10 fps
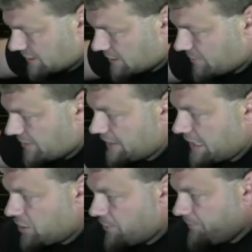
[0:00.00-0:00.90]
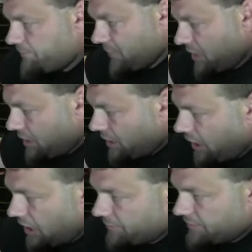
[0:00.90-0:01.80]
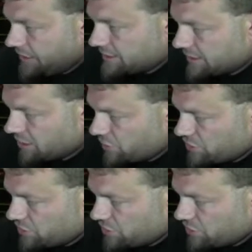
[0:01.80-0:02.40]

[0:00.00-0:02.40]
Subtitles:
a little bit of an angle. Then it's going to go